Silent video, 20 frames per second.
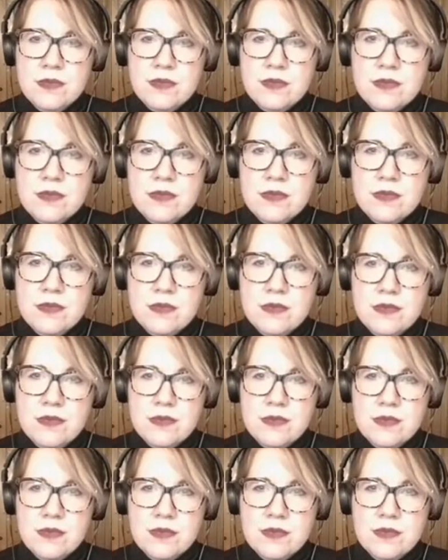
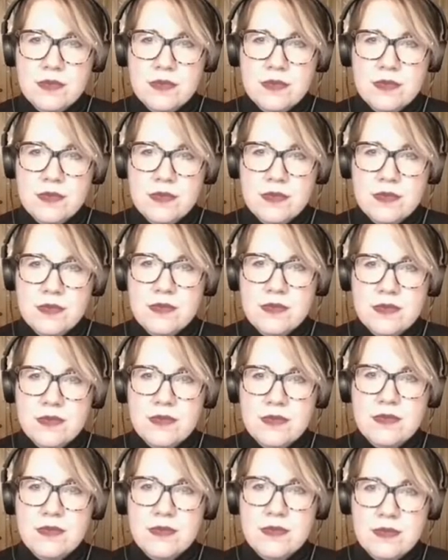
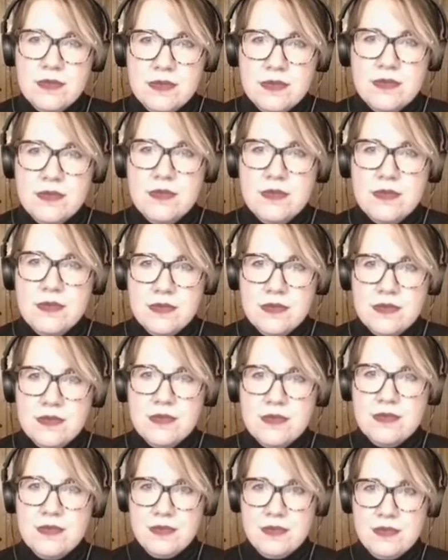
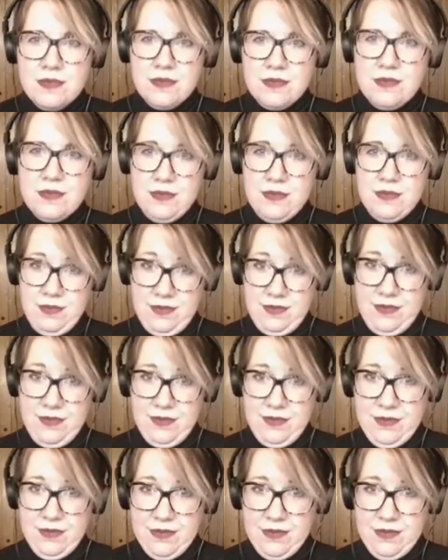
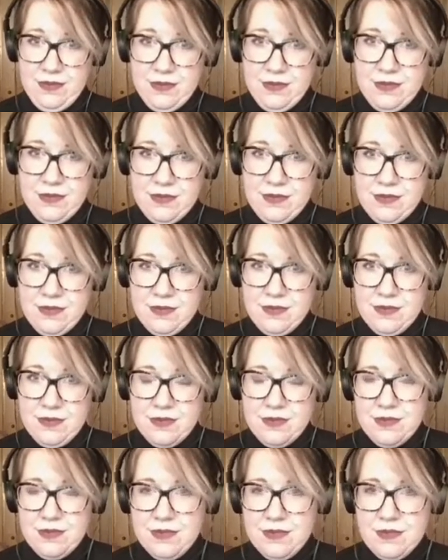
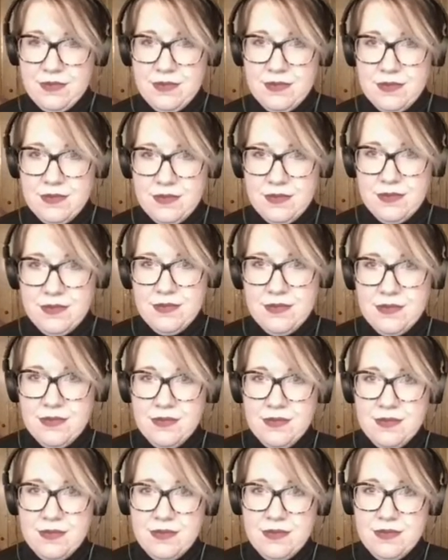
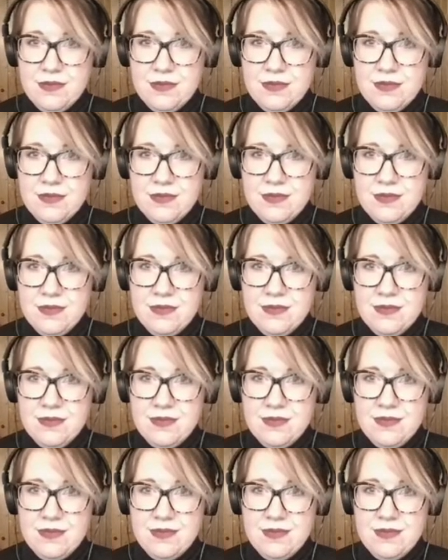(not speaking)